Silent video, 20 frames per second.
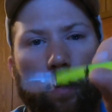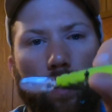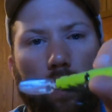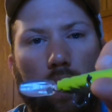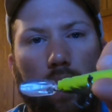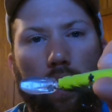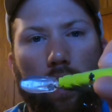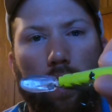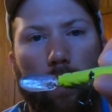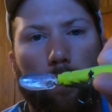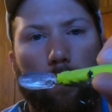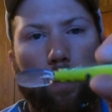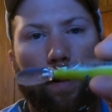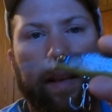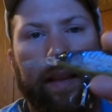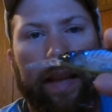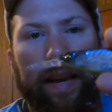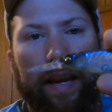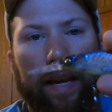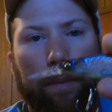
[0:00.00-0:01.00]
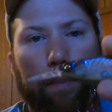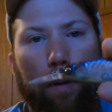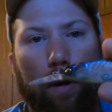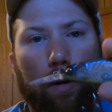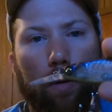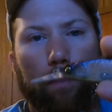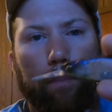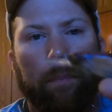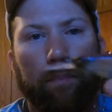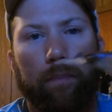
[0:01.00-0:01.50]
a leggy
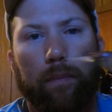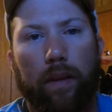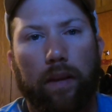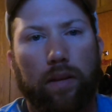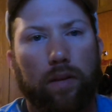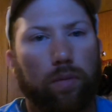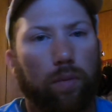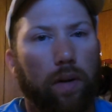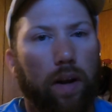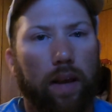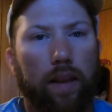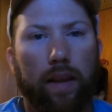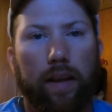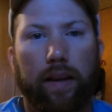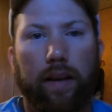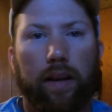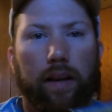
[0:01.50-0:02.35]
bone. That's the one I like